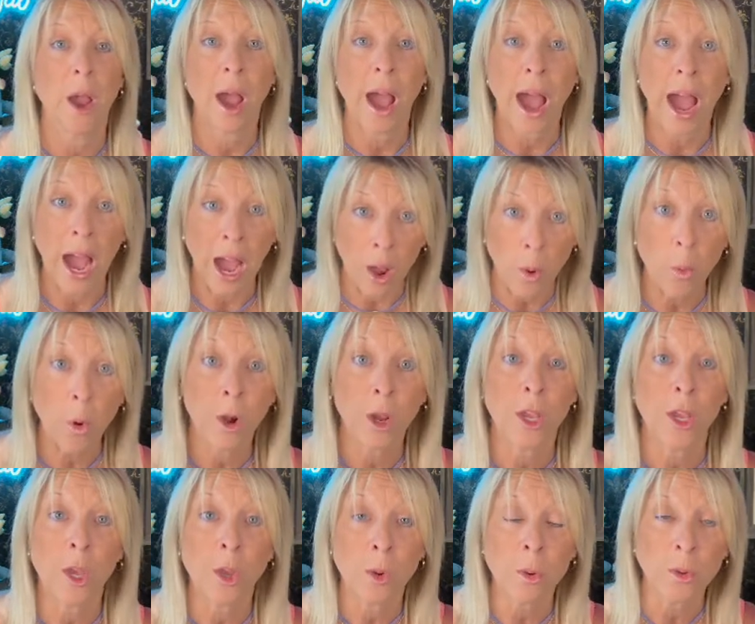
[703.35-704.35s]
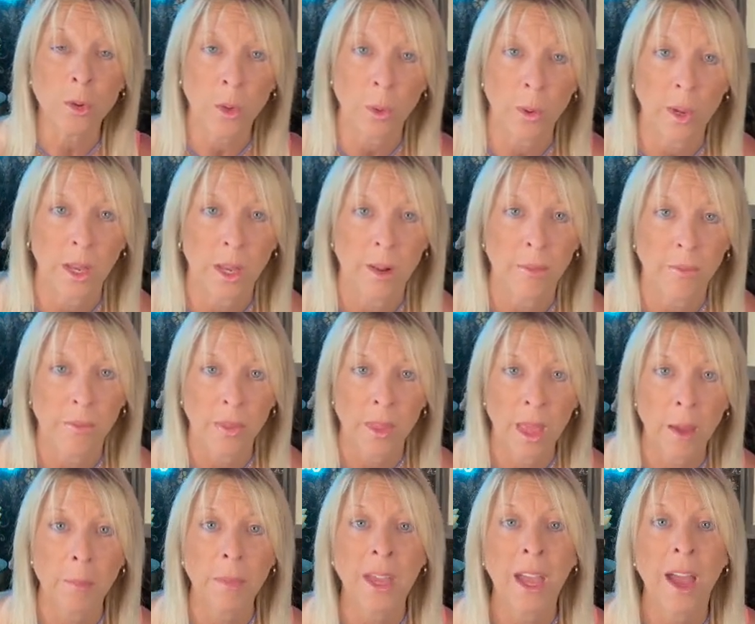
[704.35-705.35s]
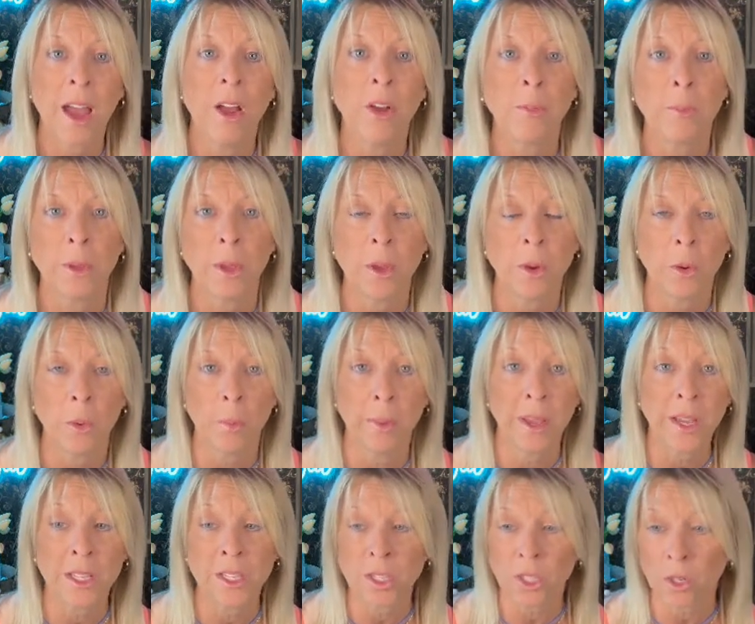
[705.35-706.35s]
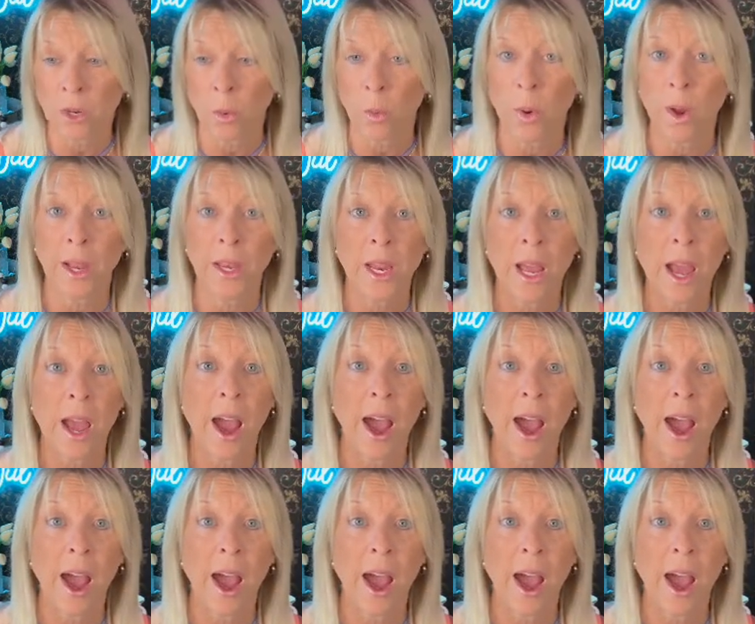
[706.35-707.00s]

How are you doing? Let me help you, because you know what?